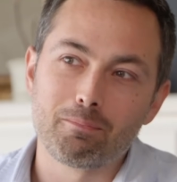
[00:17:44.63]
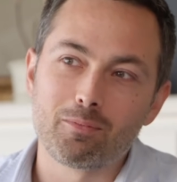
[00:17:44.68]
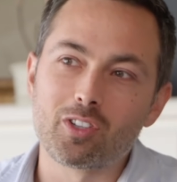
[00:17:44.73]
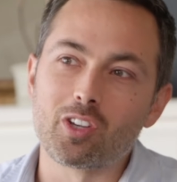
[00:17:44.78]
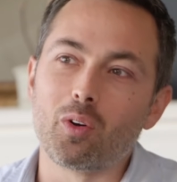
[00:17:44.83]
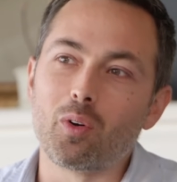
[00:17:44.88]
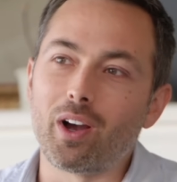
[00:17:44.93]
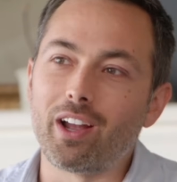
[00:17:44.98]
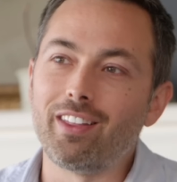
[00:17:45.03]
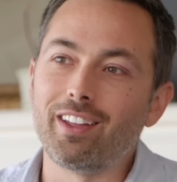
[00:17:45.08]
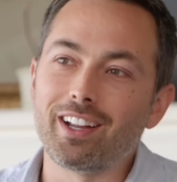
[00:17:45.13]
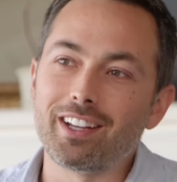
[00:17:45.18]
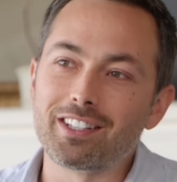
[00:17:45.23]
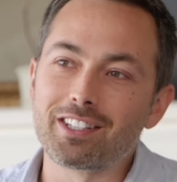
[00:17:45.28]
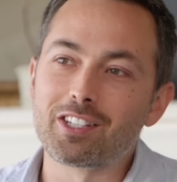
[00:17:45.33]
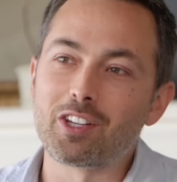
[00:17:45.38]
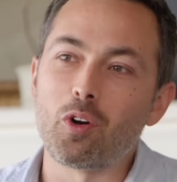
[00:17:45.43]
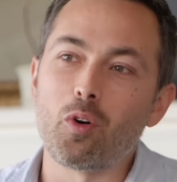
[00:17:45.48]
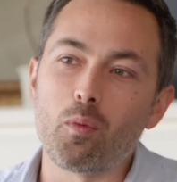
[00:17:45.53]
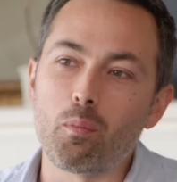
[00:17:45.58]
So I think
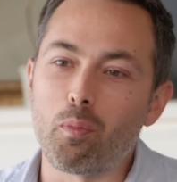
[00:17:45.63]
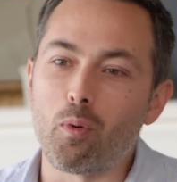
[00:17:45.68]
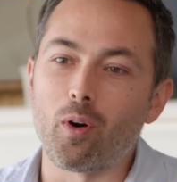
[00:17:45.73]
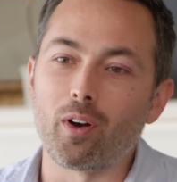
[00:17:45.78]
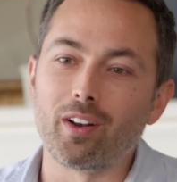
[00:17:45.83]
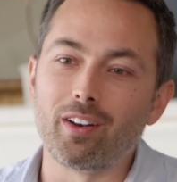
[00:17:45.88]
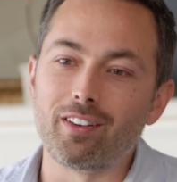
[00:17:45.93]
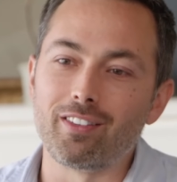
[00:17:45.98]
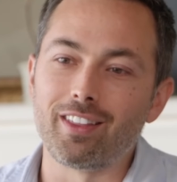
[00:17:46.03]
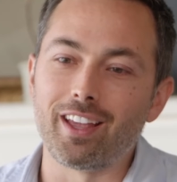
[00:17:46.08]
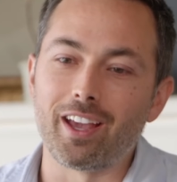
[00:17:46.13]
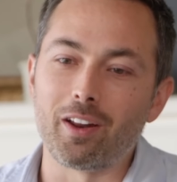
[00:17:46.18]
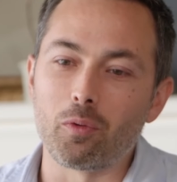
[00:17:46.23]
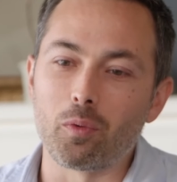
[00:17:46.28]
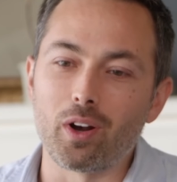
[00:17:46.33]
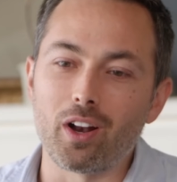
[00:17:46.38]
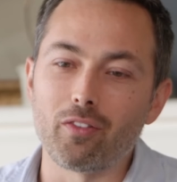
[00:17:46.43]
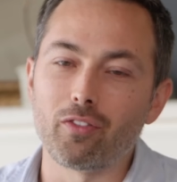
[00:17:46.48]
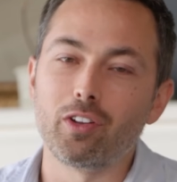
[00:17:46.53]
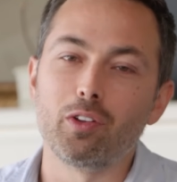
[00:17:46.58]
it's so important that
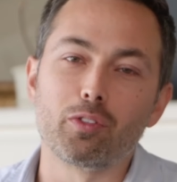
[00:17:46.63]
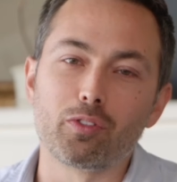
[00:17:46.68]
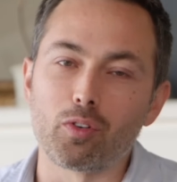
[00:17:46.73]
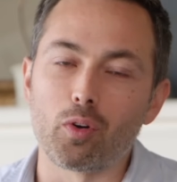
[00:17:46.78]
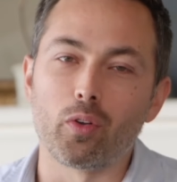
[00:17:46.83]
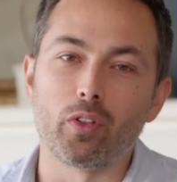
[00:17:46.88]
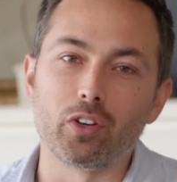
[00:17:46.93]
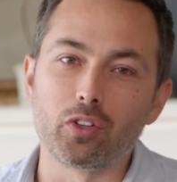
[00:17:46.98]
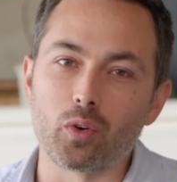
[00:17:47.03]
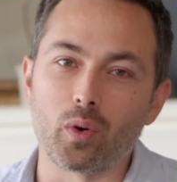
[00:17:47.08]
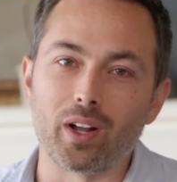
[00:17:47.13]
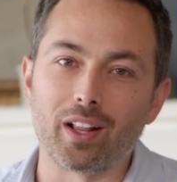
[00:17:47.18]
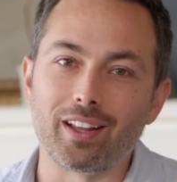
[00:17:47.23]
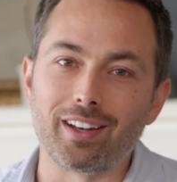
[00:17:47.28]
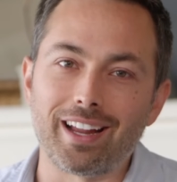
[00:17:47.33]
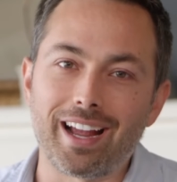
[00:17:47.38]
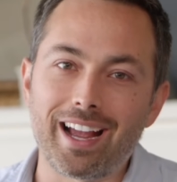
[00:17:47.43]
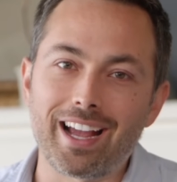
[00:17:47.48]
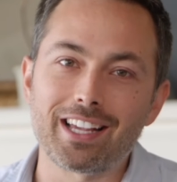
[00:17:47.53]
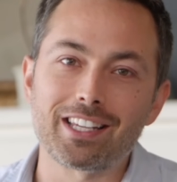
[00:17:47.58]
whatever you throw in the
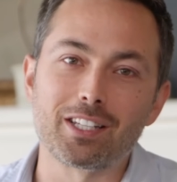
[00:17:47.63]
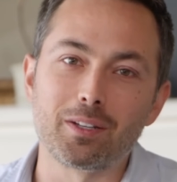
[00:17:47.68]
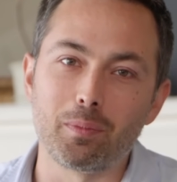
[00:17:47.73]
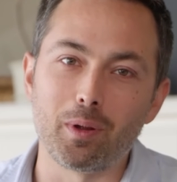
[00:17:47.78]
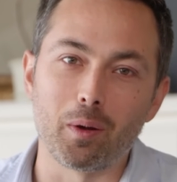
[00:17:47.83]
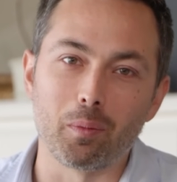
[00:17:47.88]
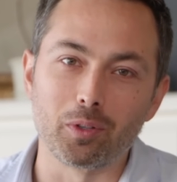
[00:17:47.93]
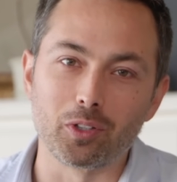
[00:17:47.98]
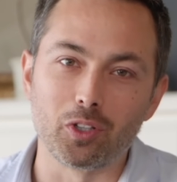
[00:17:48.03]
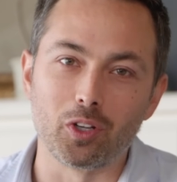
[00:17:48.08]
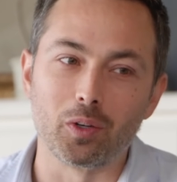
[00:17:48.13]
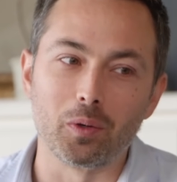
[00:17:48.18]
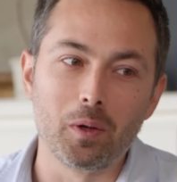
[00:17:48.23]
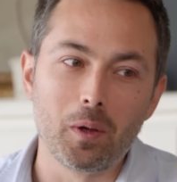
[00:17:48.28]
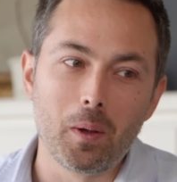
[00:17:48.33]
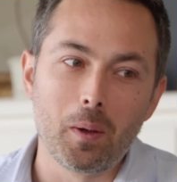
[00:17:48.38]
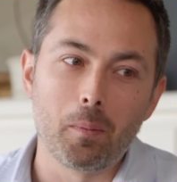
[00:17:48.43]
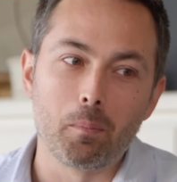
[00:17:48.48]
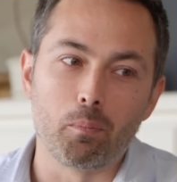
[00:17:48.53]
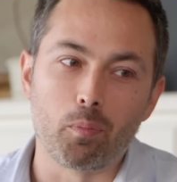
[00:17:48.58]
toilet has to be able to
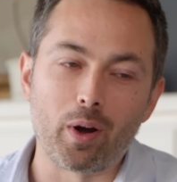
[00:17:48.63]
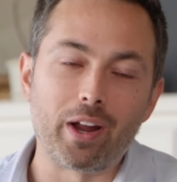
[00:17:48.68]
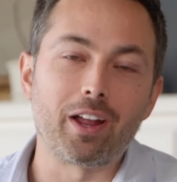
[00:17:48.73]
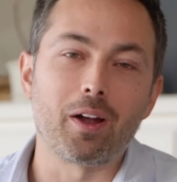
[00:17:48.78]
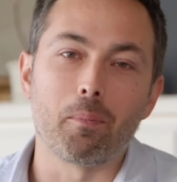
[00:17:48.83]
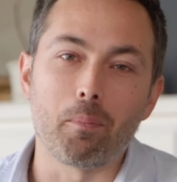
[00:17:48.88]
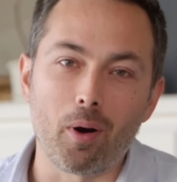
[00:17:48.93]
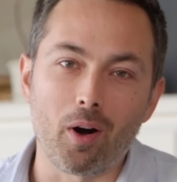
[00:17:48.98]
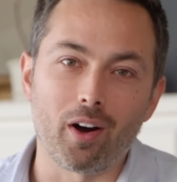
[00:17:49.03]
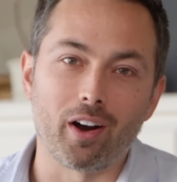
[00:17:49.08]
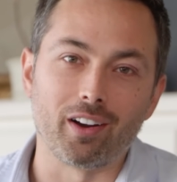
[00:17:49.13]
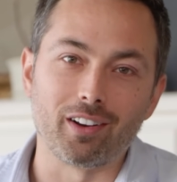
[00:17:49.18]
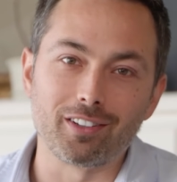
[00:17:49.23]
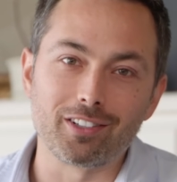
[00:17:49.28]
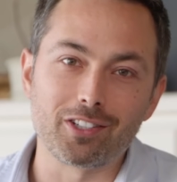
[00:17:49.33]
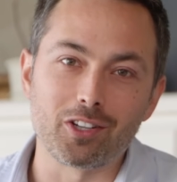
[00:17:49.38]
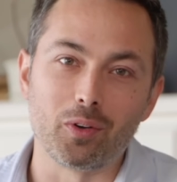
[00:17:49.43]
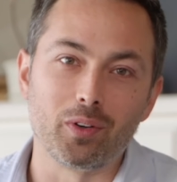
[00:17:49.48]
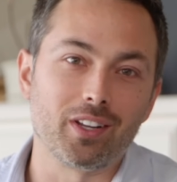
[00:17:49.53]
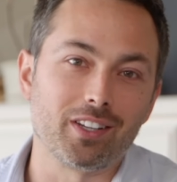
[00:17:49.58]
break
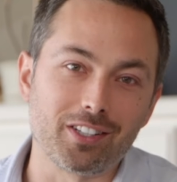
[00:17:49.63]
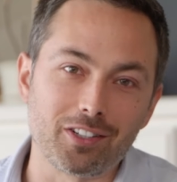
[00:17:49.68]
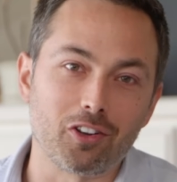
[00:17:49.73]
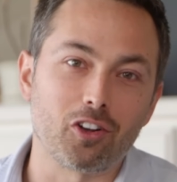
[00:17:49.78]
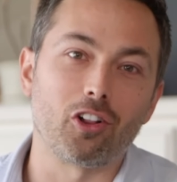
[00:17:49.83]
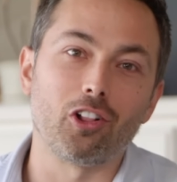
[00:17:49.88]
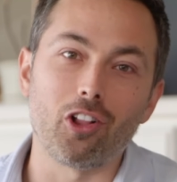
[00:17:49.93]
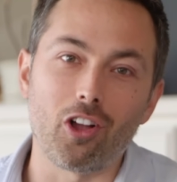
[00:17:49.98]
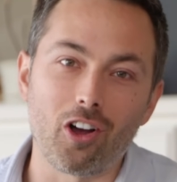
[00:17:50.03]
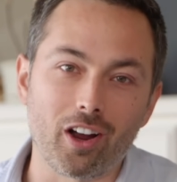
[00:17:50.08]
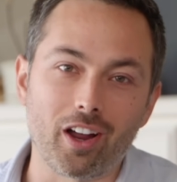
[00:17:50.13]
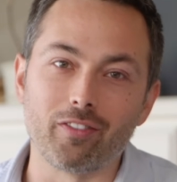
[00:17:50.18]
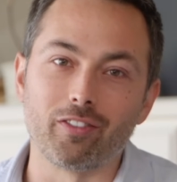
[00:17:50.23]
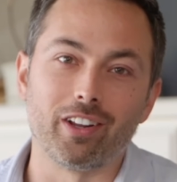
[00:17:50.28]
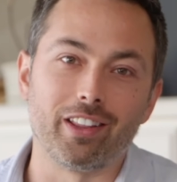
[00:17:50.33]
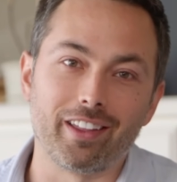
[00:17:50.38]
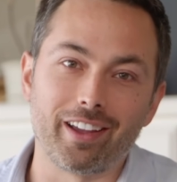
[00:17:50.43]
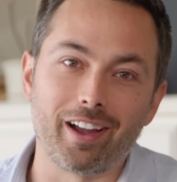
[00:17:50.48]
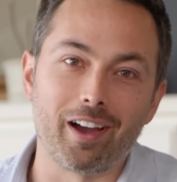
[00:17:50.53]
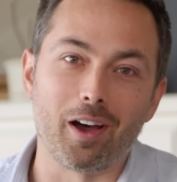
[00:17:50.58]
apart so it doesn't clog
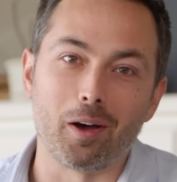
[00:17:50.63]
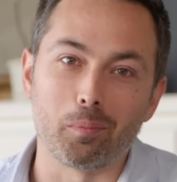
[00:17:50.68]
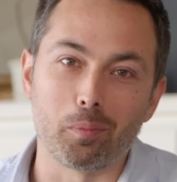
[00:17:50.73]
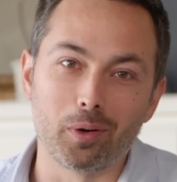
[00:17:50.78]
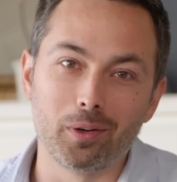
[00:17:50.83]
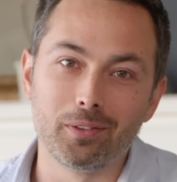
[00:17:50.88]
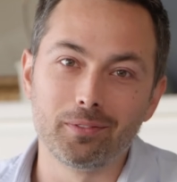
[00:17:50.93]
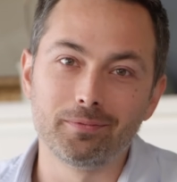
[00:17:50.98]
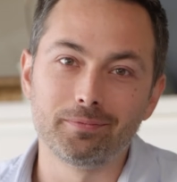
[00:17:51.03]
everything up.